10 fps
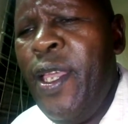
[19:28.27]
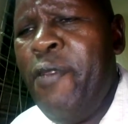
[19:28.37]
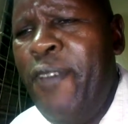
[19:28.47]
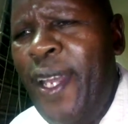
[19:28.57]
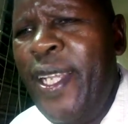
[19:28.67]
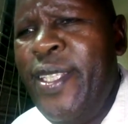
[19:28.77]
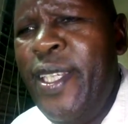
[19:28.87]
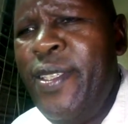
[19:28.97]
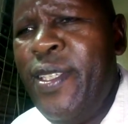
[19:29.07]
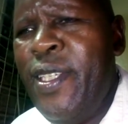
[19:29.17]

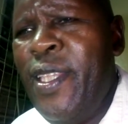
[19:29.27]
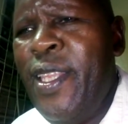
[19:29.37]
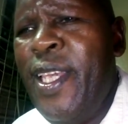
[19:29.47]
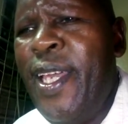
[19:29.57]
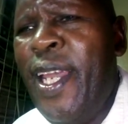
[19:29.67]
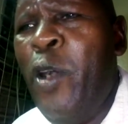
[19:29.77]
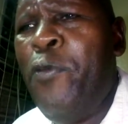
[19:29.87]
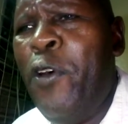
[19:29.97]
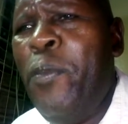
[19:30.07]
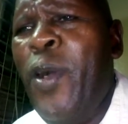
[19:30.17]
fallacies. They are now
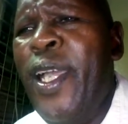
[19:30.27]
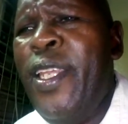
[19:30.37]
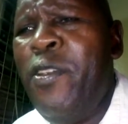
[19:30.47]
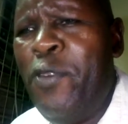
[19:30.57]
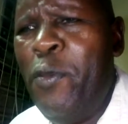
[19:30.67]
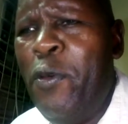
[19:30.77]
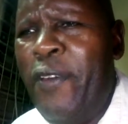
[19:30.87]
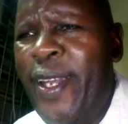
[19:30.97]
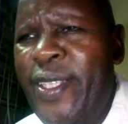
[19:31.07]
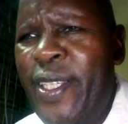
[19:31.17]
formal and informal
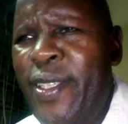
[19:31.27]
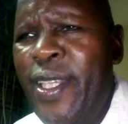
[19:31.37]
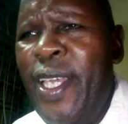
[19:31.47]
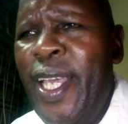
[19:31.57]
fallacies.